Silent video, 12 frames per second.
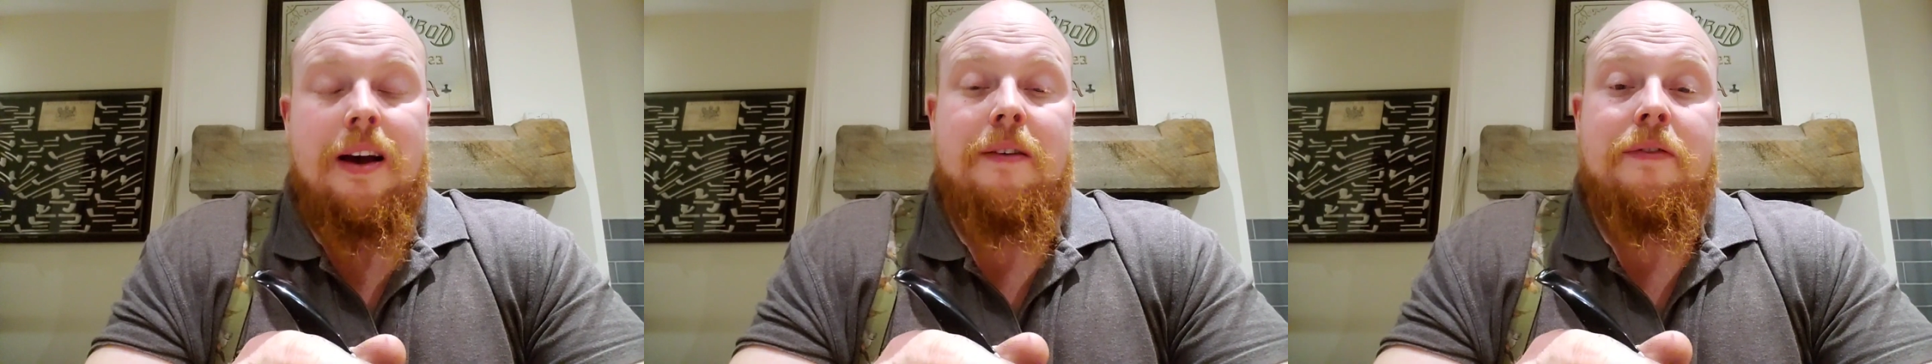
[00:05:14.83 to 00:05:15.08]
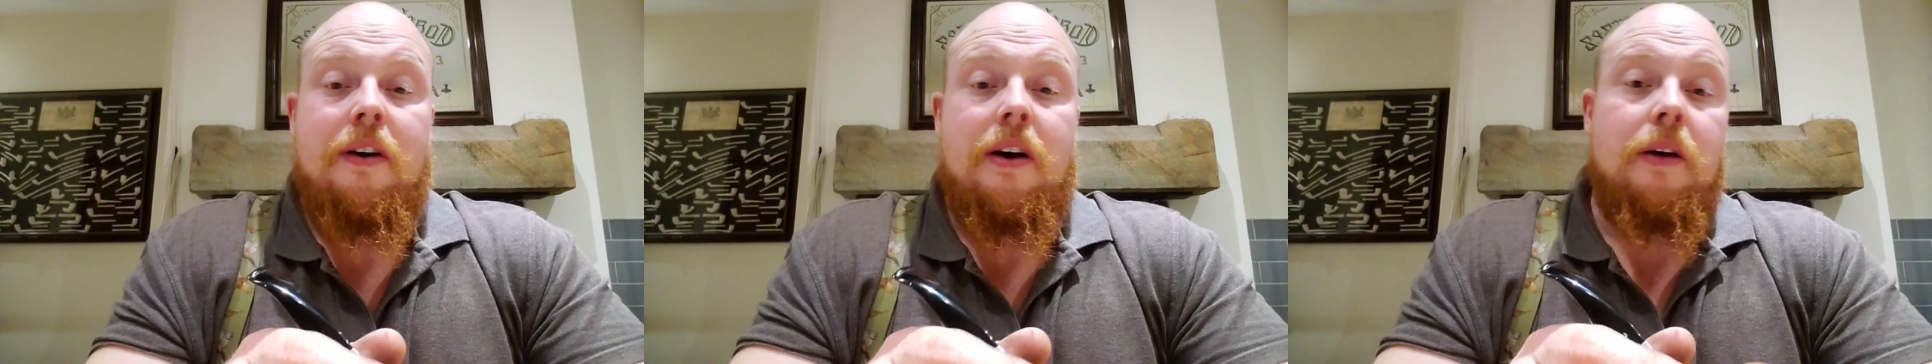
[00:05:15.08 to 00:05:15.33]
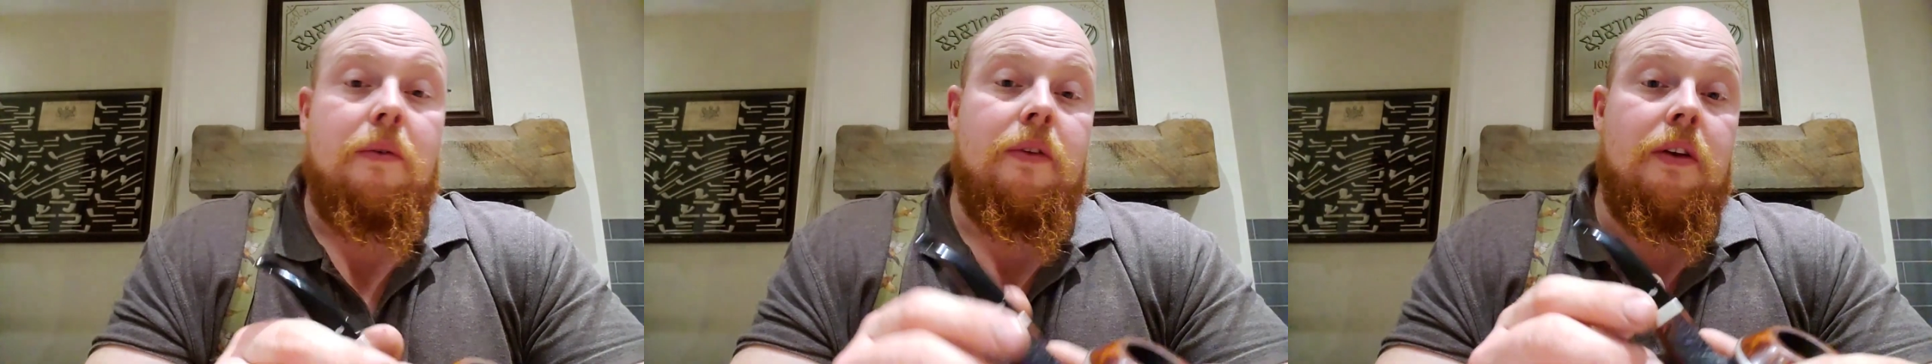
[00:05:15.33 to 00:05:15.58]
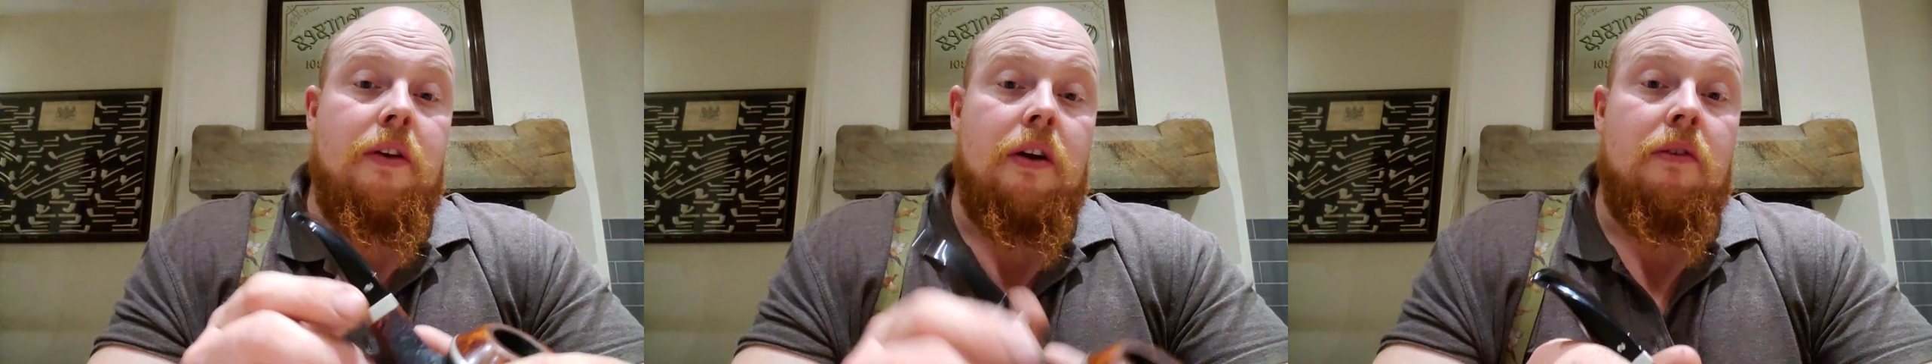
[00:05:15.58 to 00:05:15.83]
I find with
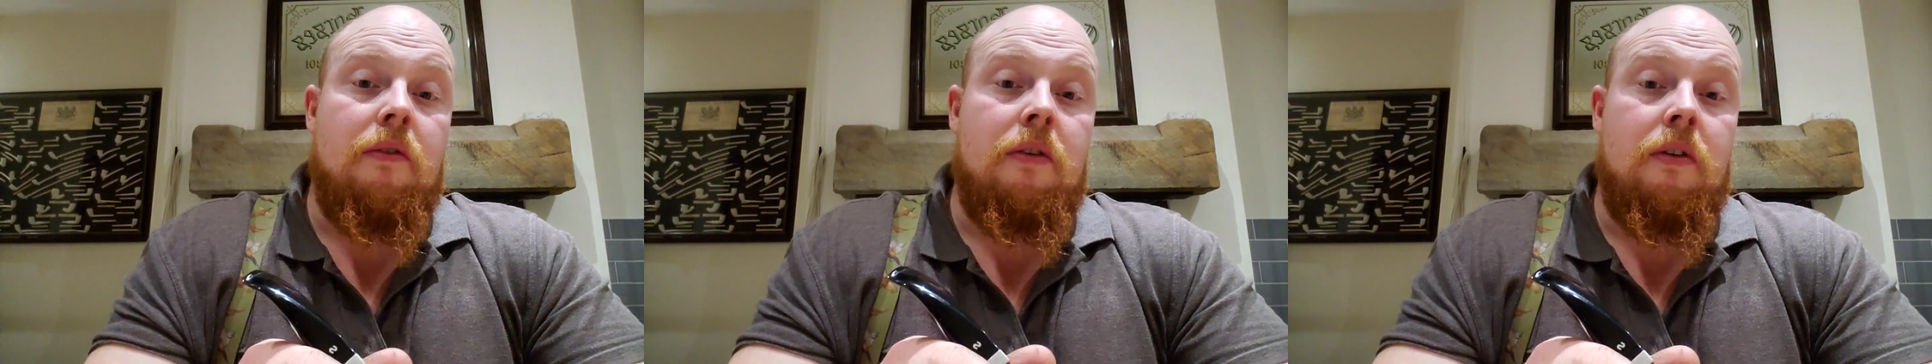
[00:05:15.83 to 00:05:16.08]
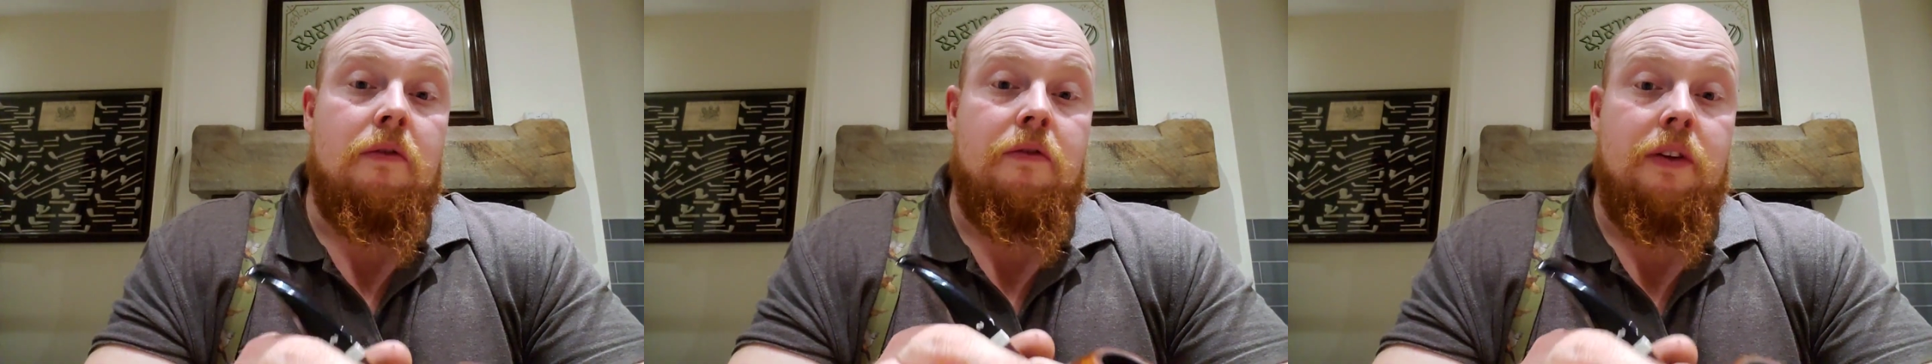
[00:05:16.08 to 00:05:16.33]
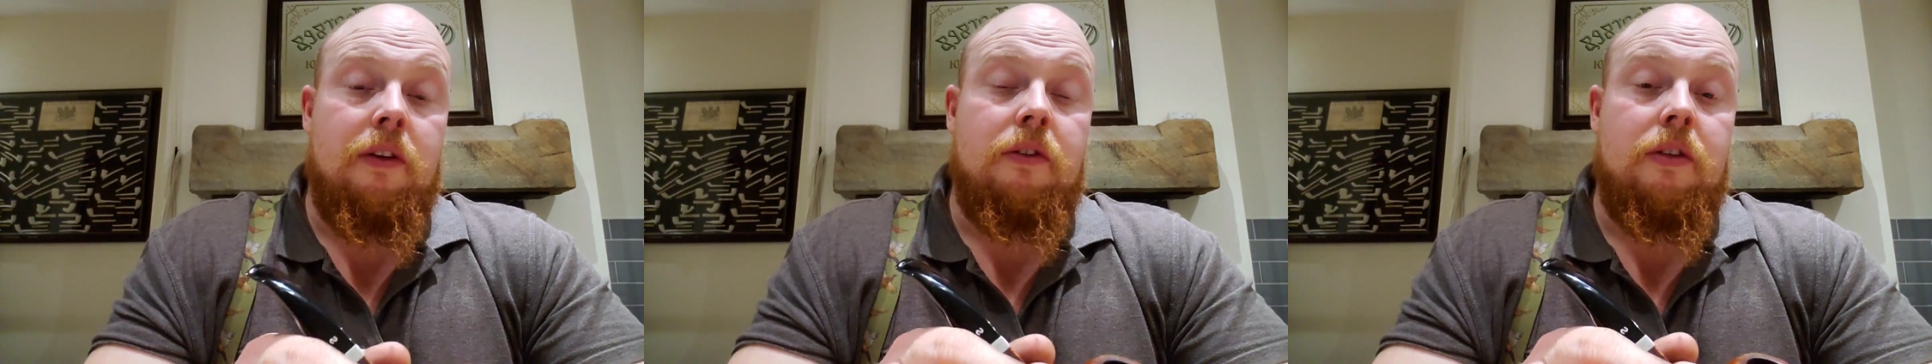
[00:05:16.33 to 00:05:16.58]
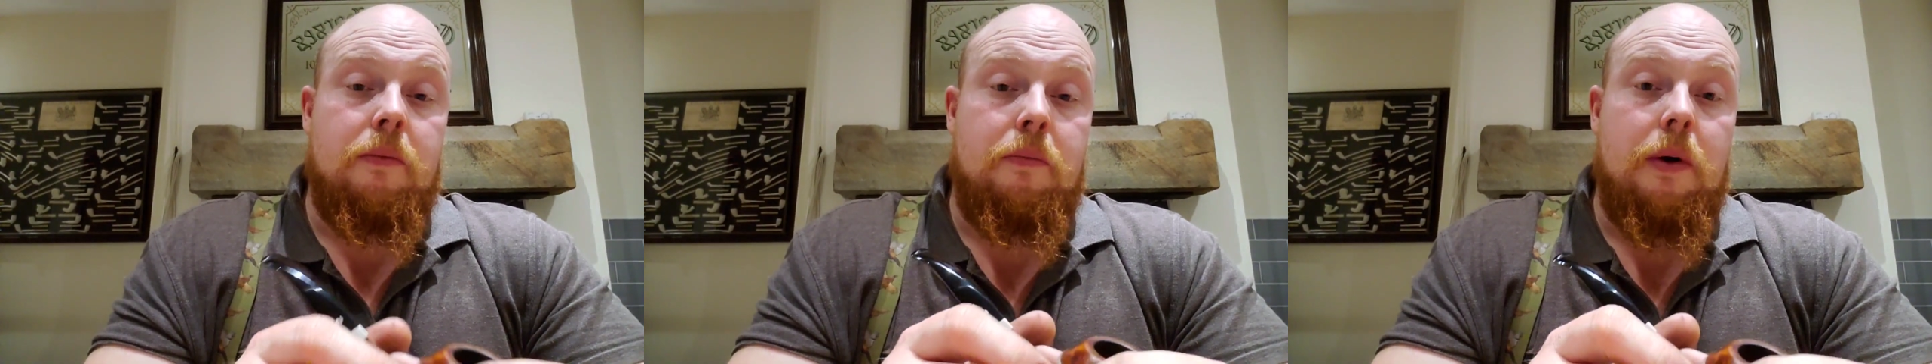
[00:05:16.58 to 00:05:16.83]
a
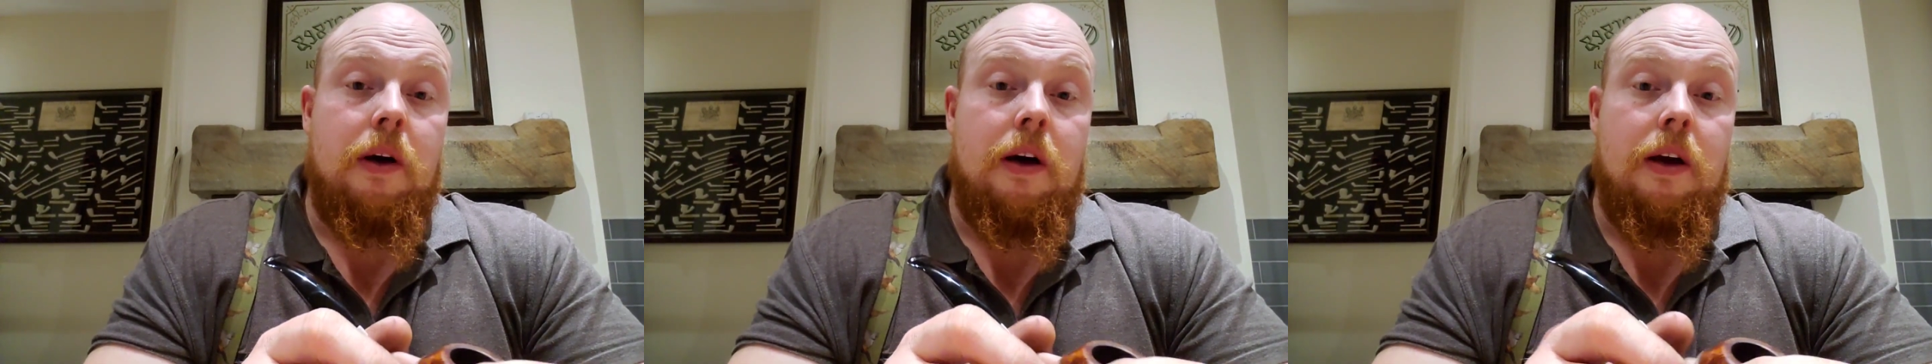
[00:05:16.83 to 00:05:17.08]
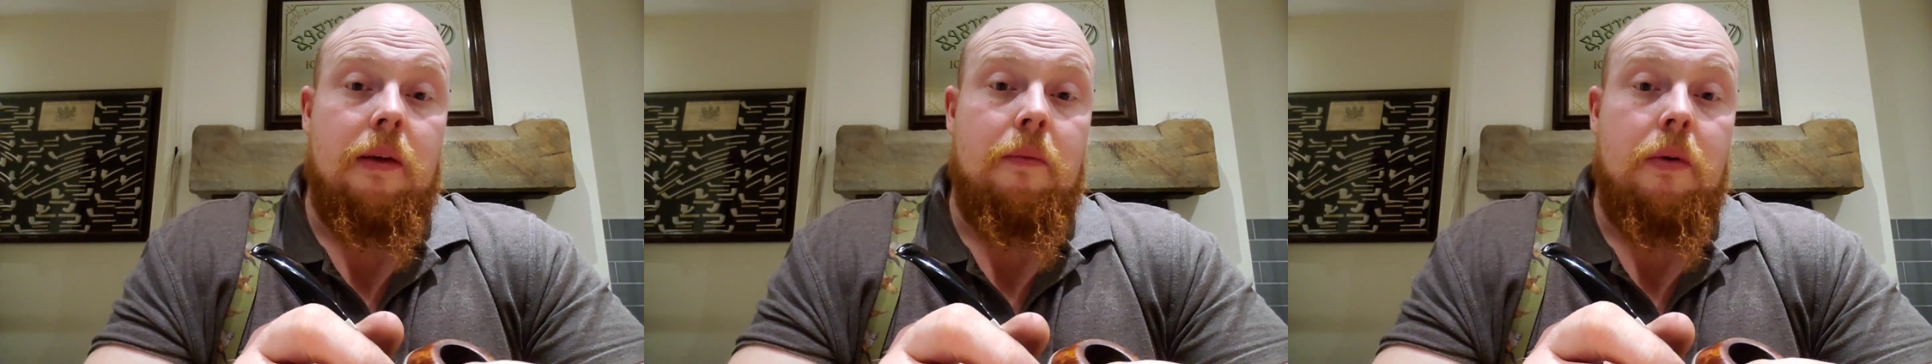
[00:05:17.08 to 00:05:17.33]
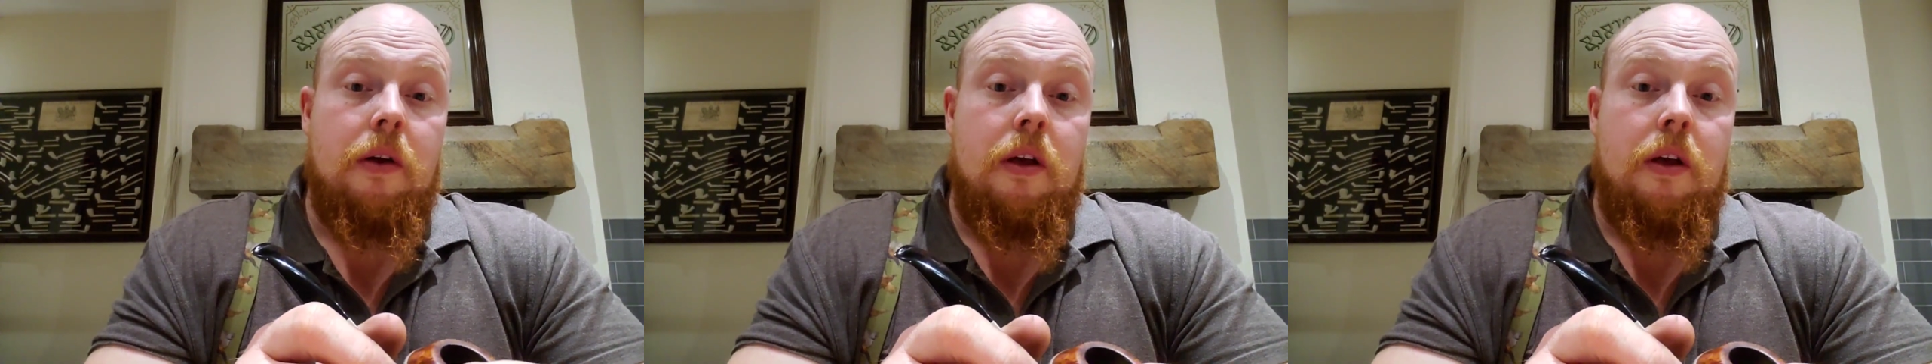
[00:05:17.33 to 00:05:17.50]
non-filtered pipe,